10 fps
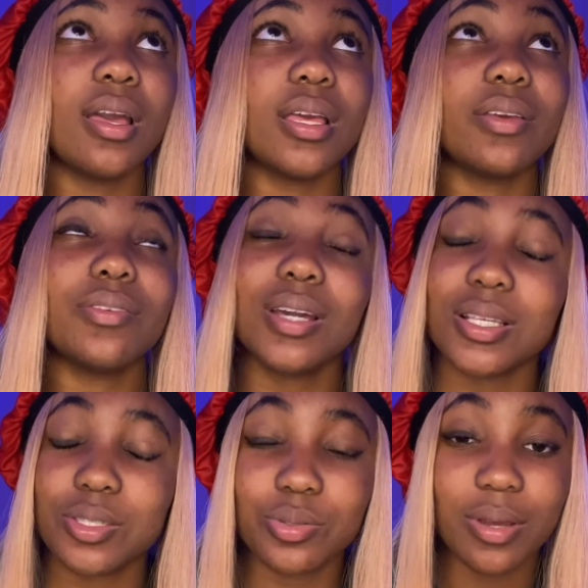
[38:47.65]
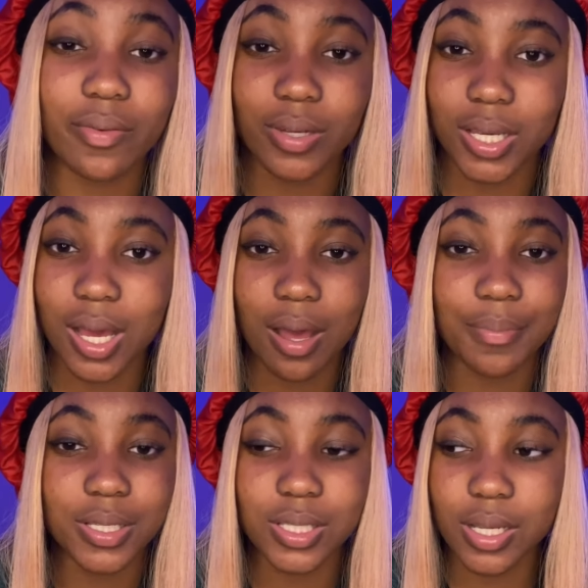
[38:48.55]
If you guys do have any
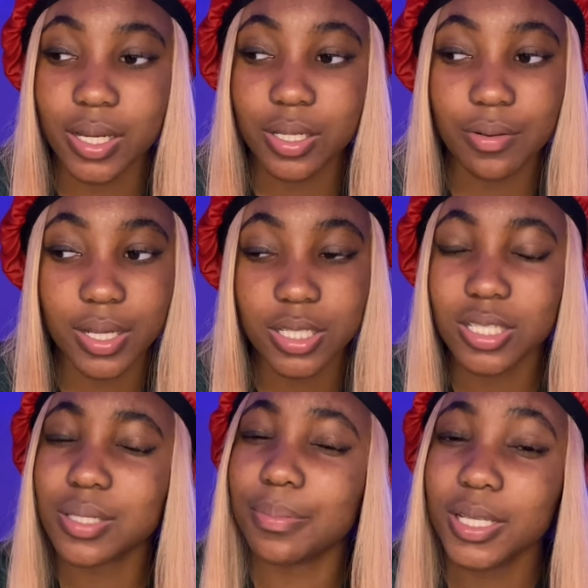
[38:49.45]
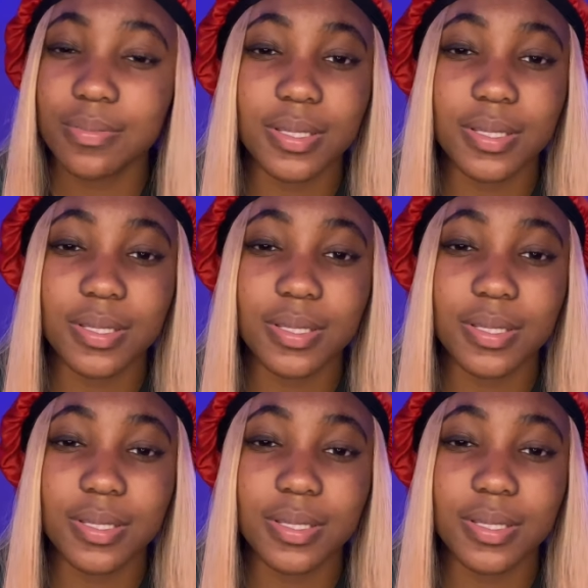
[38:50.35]
comments or any questions, please